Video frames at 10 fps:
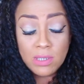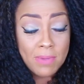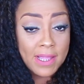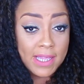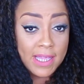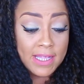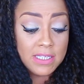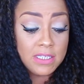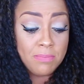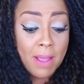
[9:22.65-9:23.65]
to my
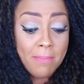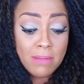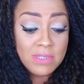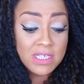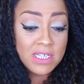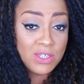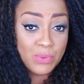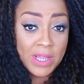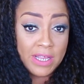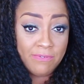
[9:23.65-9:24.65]
kids. My mumsy is
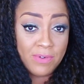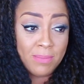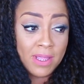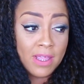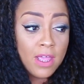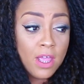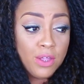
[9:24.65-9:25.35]
waiting for me.